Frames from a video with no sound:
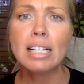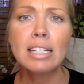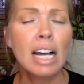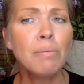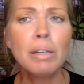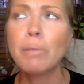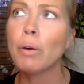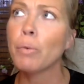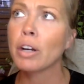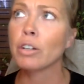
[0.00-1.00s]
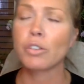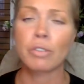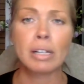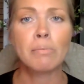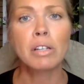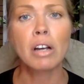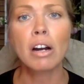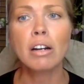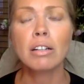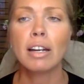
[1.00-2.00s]
tell me about what her dreams
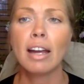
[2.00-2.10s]
are,